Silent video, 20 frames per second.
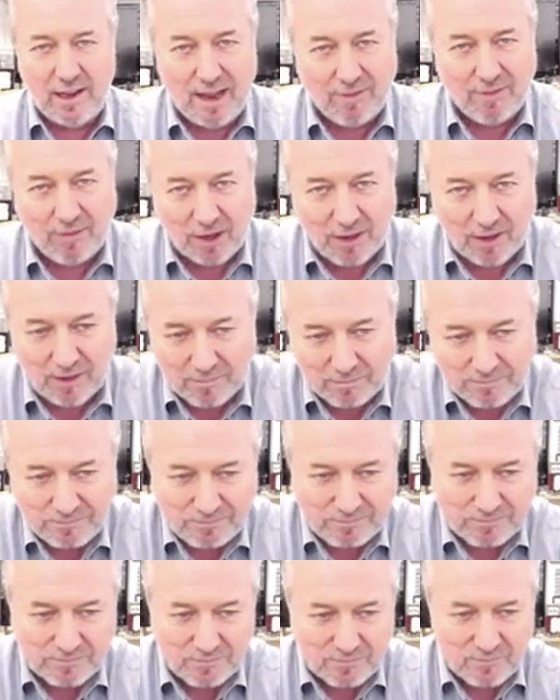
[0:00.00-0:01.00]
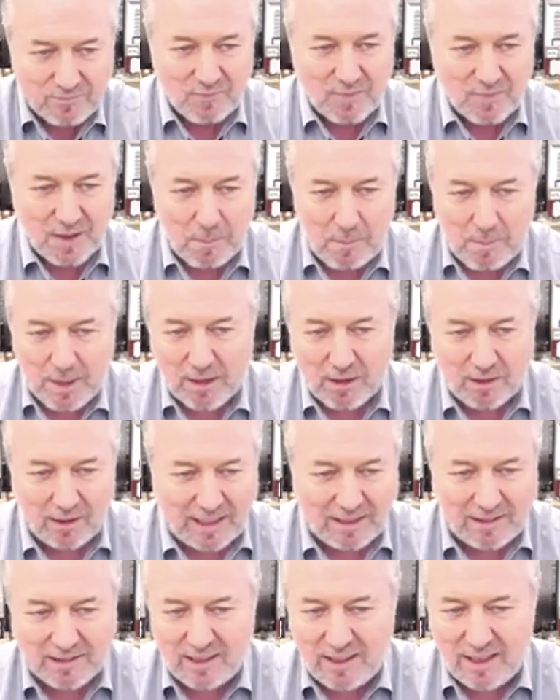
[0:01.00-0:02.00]
never. Better
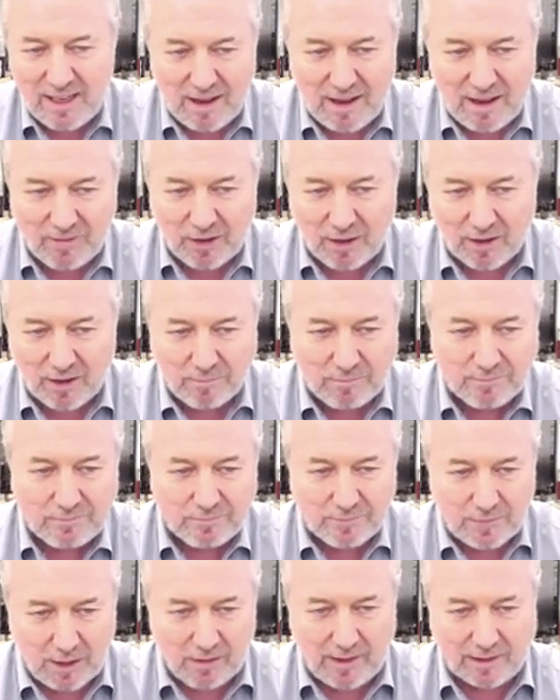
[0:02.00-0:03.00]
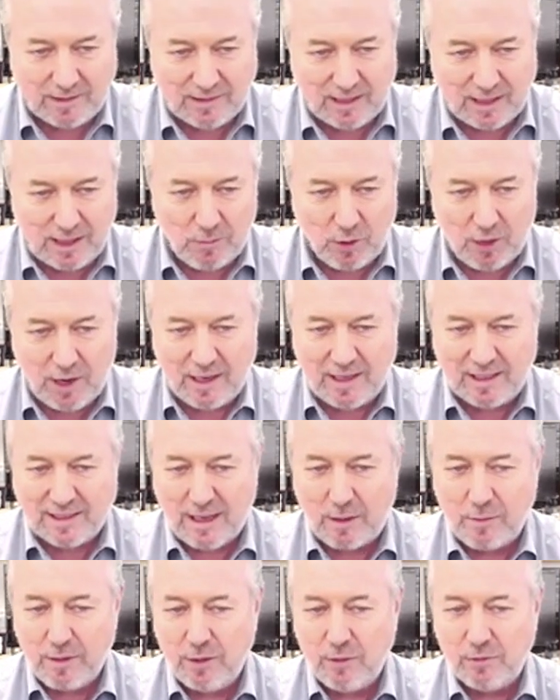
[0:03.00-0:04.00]
late than never. All right, Dani Morales,
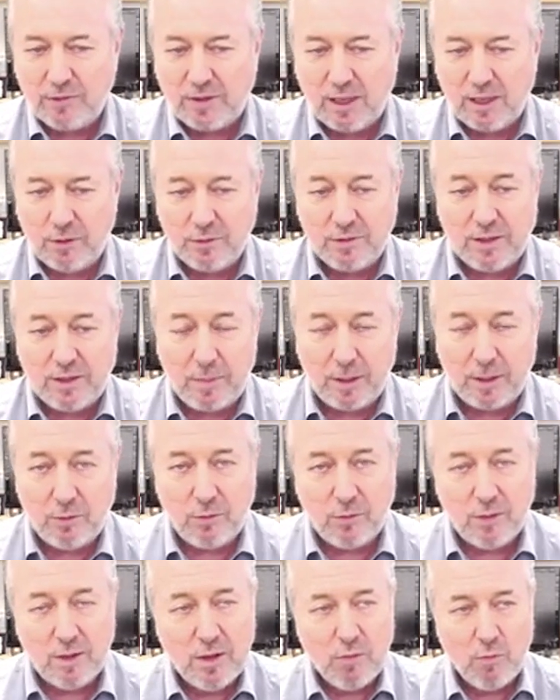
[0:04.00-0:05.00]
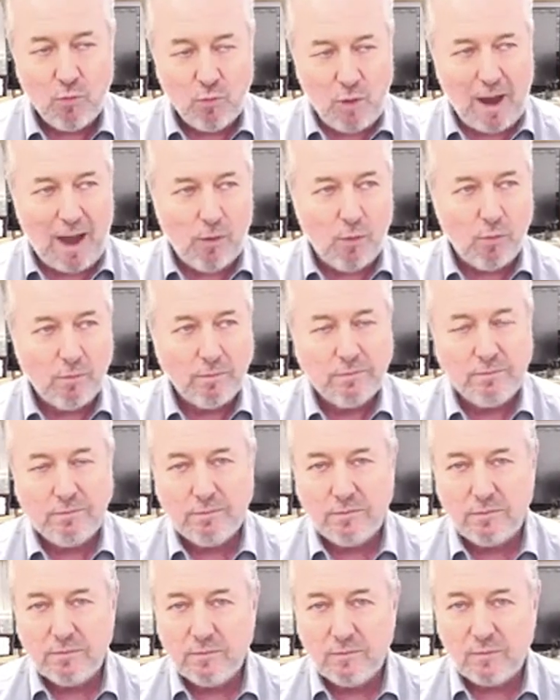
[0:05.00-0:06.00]
how are you? Saludos de Peru. Wow.
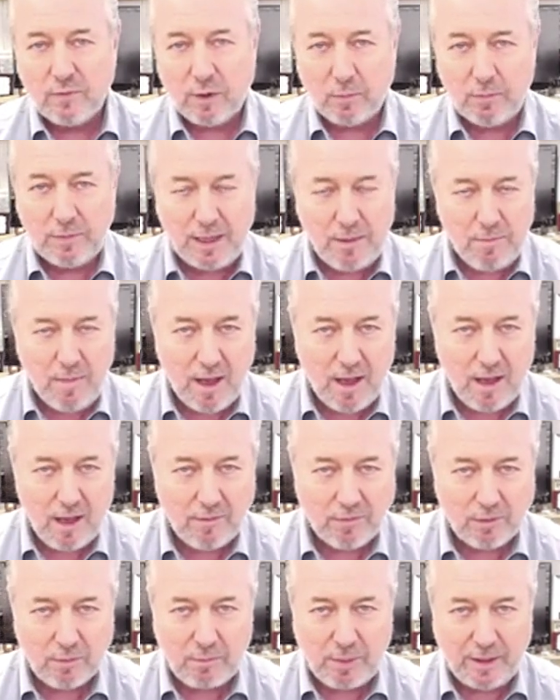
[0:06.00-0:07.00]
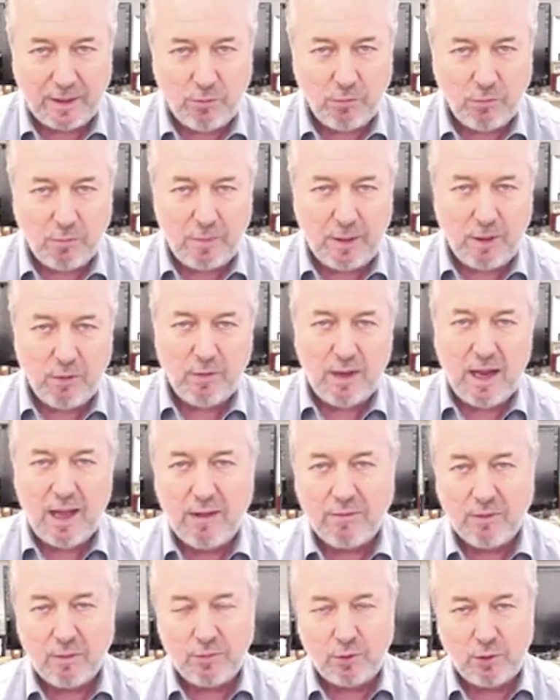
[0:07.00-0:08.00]
From Lima, from
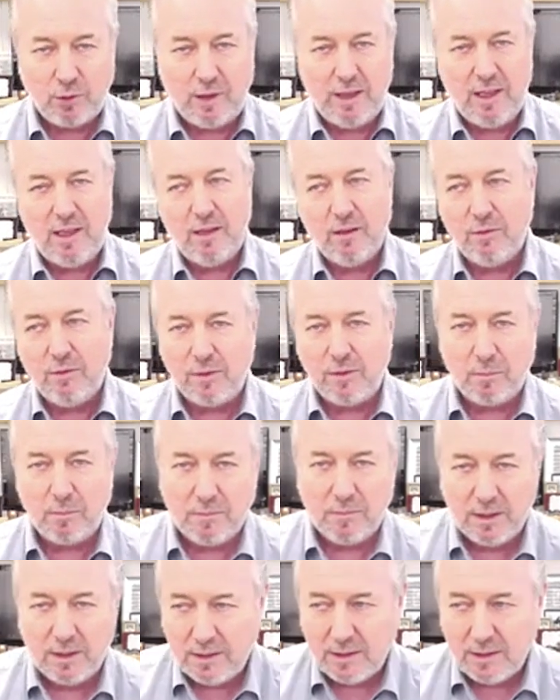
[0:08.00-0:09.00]
Piura, from Trujillo, from